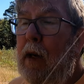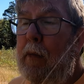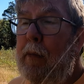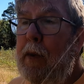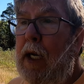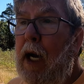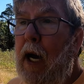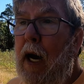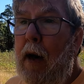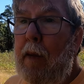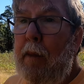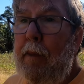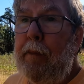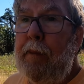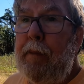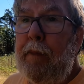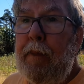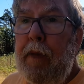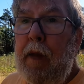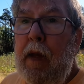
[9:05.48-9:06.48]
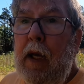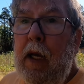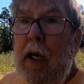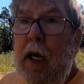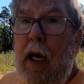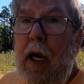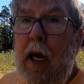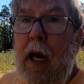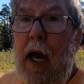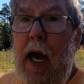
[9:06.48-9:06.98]
coming up
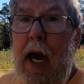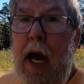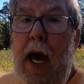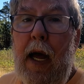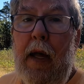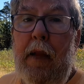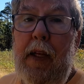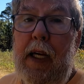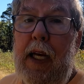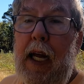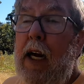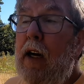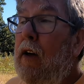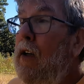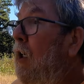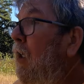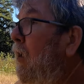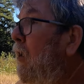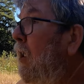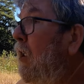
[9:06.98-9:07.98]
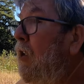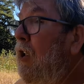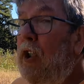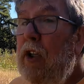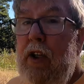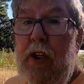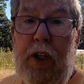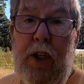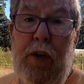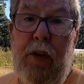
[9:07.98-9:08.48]
and the air
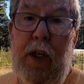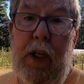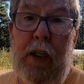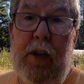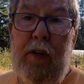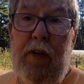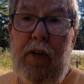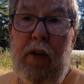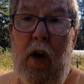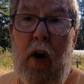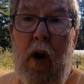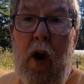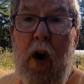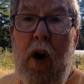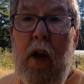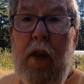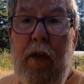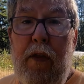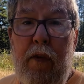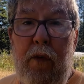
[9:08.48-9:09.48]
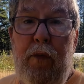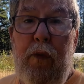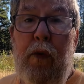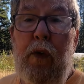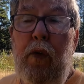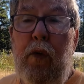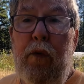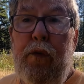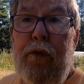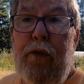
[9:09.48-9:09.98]
conditioner units on the
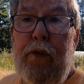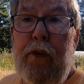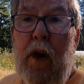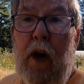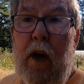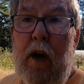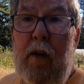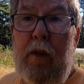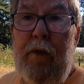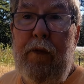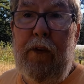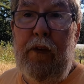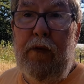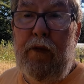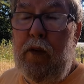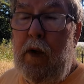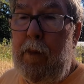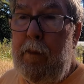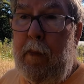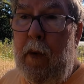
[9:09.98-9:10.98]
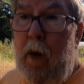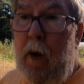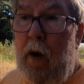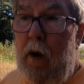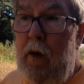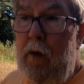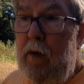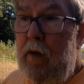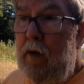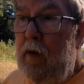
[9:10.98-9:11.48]
roof of the strip
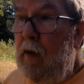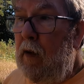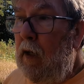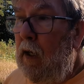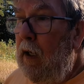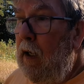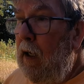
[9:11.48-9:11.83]
malls.